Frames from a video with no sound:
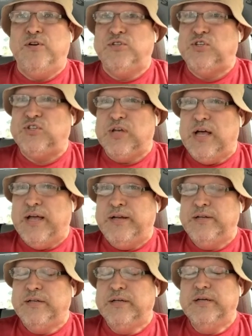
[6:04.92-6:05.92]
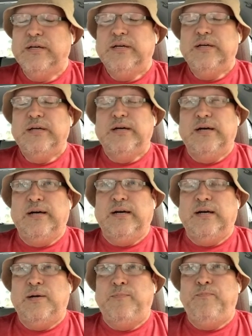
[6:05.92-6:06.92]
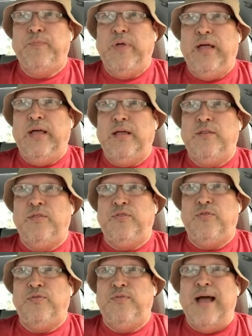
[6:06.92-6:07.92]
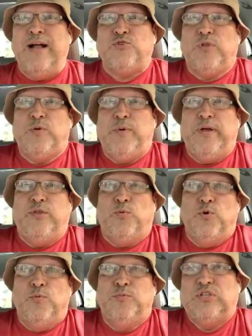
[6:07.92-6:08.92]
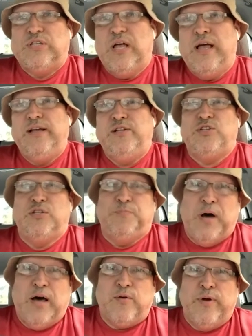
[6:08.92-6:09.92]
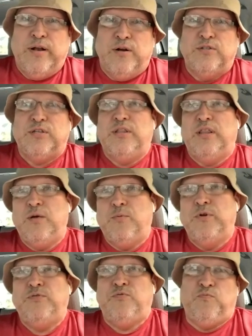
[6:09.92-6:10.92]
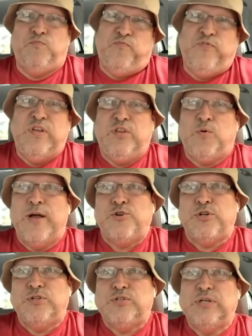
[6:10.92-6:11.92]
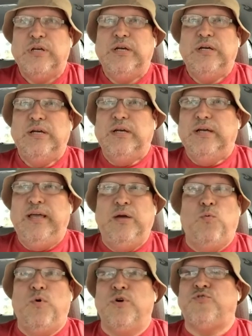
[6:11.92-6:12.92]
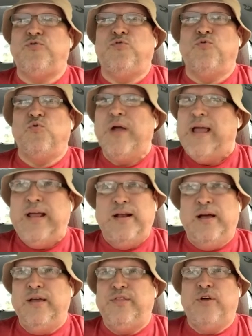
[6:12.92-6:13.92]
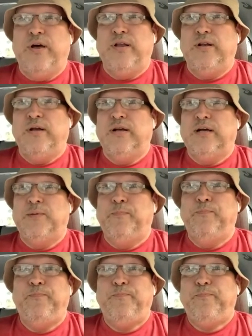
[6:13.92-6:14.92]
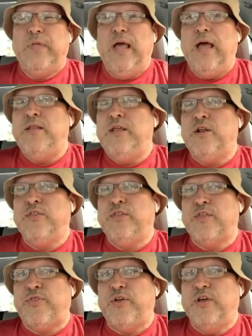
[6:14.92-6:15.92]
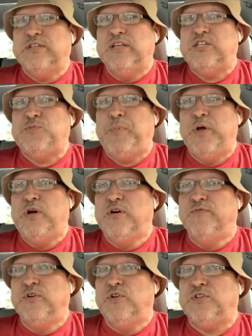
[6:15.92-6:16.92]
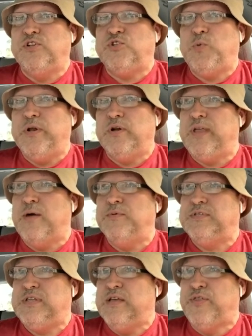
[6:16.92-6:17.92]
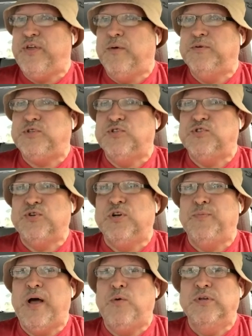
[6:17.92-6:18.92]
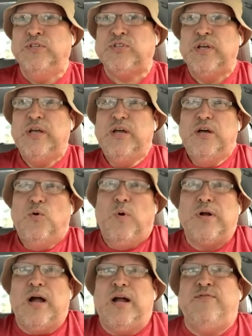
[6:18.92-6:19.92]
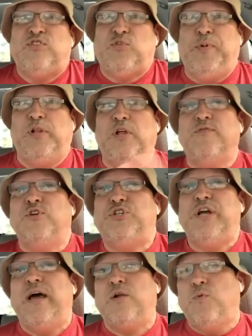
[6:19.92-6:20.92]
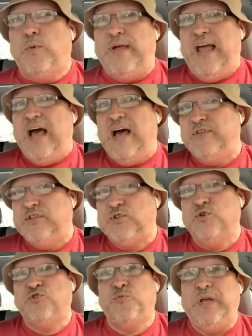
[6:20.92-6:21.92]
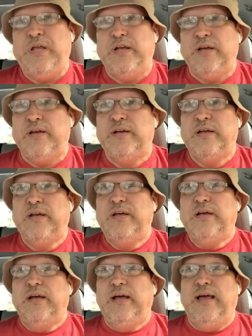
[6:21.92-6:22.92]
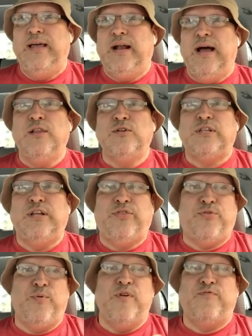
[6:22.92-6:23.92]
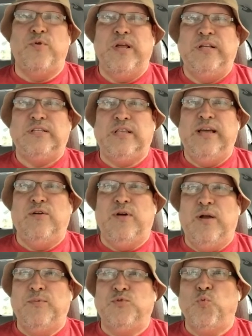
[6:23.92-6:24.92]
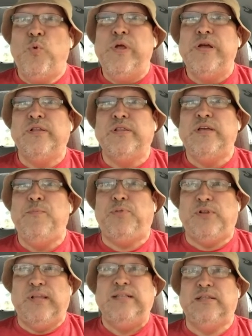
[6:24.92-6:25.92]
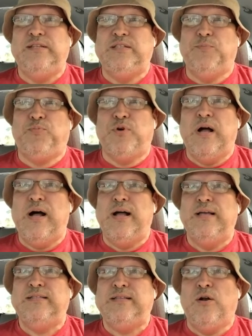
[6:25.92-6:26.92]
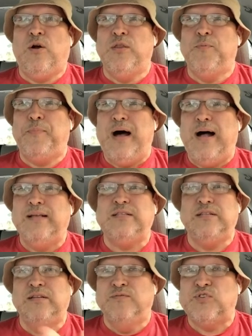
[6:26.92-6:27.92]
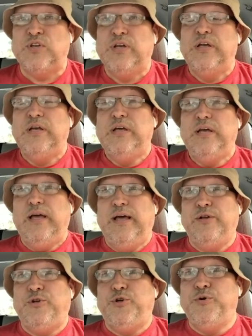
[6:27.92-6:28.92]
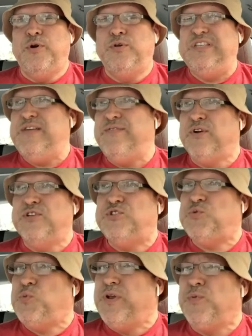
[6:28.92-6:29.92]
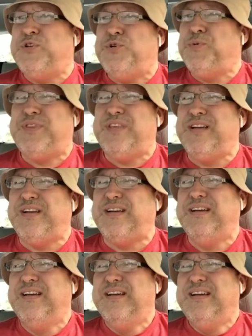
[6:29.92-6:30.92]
theirs assigned. Um, and naturally, we had the rooms assigned to the moderators, and then they would feed the questions. It worked great, I thought. Um, and you know, the other thing is, I spun over and looked at Twitter. That was the other thing I was concerned about was what kind of spillover chatter will we have in social media? And I looked at it three or four days later, and I was really pleasantly surprised at all the positives and kudos, even on Twitter, which you would think